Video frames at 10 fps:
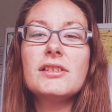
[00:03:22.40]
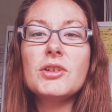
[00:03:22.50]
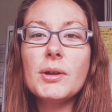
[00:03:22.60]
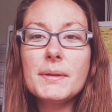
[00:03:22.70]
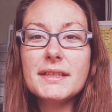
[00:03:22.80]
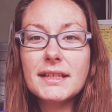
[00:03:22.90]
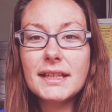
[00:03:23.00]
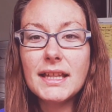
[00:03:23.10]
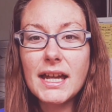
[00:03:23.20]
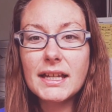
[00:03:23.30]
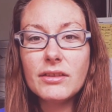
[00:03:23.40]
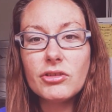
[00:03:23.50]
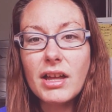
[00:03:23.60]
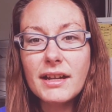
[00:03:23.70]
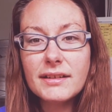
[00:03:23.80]
So I basically either
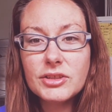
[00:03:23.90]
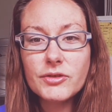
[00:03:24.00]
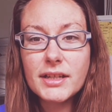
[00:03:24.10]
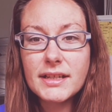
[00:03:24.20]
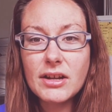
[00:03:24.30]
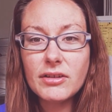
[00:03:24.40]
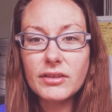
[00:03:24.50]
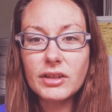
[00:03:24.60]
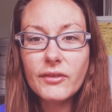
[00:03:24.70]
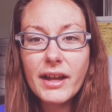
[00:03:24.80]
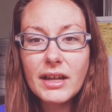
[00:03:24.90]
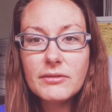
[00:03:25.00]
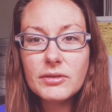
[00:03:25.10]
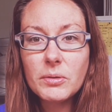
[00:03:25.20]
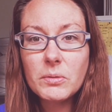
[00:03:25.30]
lie straight down on the
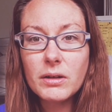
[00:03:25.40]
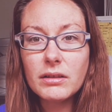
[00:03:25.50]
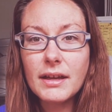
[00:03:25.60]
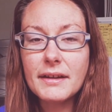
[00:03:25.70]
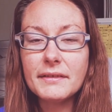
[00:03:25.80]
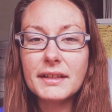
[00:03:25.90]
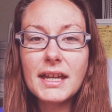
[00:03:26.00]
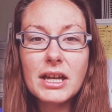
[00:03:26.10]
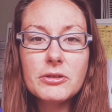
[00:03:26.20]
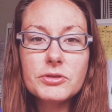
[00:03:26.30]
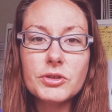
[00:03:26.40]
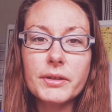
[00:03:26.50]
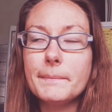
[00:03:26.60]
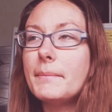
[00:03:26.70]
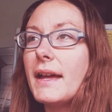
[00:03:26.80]
ground, or I'll lie on the couch or
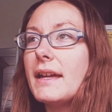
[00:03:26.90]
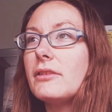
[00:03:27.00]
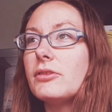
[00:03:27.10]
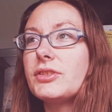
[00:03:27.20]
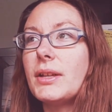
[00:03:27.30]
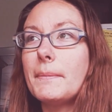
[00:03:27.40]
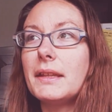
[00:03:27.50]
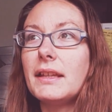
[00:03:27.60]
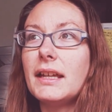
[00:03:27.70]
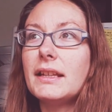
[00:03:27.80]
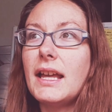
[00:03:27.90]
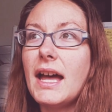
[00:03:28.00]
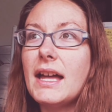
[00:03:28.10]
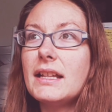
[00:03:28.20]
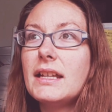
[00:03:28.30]
in bed or something like
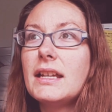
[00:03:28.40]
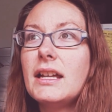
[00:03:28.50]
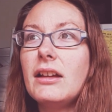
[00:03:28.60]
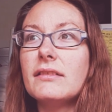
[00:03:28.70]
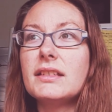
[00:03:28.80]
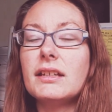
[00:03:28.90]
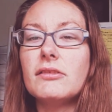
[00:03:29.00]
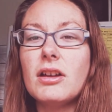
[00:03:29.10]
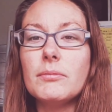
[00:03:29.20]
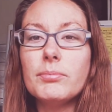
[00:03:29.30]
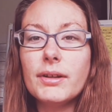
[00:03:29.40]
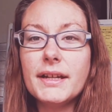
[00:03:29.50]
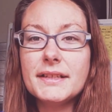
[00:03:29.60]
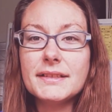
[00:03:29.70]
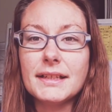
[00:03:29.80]
that. I'll take a lot of
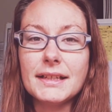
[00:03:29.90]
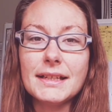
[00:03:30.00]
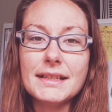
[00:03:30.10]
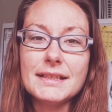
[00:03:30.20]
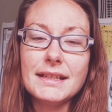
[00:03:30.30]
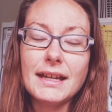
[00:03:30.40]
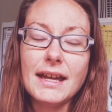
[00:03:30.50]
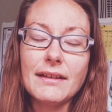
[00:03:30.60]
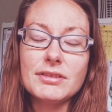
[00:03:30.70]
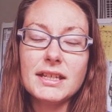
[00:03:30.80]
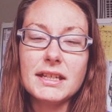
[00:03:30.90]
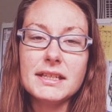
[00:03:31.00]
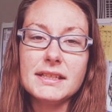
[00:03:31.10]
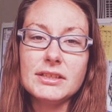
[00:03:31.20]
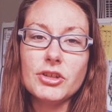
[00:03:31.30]
breaks, and I have to take it
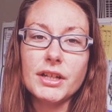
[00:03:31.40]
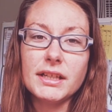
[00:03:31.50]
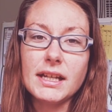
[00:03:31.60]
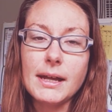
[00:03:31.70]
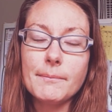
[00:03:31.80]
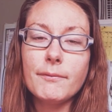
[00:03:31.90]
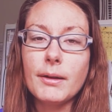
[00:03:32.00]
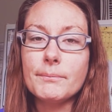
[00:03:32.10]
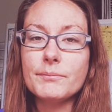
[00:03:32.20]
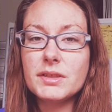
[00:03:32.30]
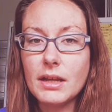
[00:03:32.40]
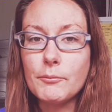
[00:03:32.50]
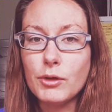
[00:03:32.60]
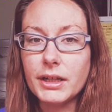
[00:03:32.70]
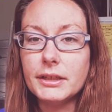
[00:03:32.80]
easy trying to get up from
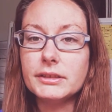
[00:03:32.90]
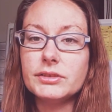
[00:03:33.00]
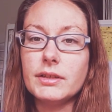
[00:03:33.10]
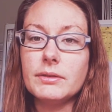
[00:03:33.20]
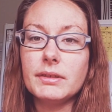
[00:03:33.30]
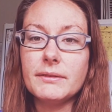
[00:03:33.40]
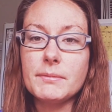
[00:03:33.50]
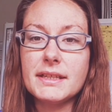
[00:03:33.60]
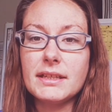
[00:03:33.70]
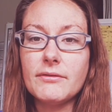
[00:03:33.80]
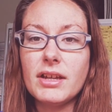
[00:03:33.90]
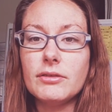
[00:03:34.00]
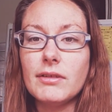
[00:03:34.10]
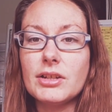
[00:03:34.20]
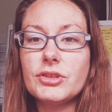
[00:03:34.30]
somewhere so I don't give myself
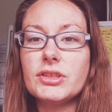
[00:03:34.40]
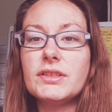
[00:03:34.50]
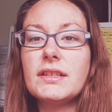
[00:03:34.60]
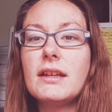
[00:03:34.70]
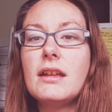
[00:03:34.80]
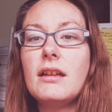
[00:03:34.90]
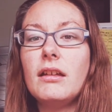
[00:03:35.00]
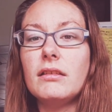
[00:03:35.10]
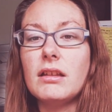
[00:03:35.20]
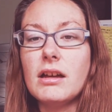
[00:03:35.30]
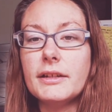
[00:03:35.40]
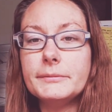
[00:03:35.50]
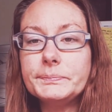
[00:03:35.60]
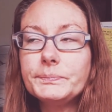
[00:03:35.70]
head rushes a lot.